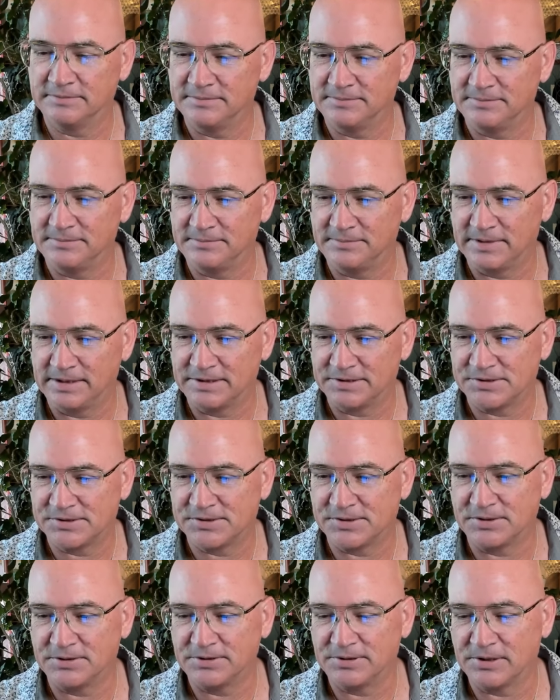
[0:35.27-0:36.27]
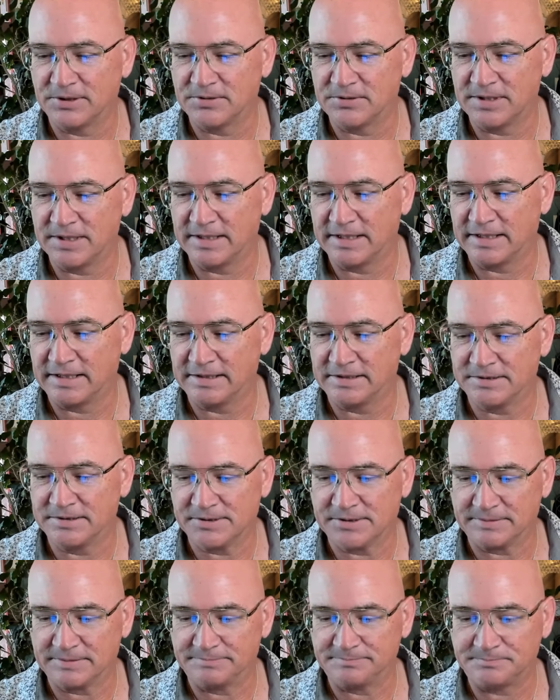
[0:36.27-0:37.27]
Minnesota
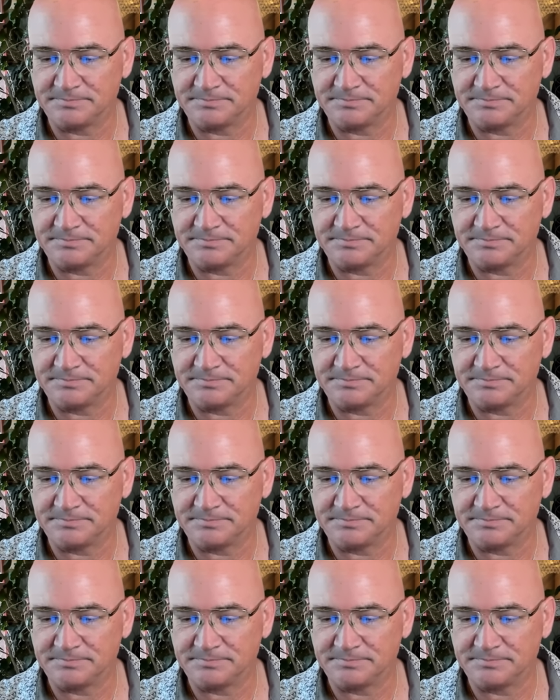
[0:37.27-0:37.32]
greetings.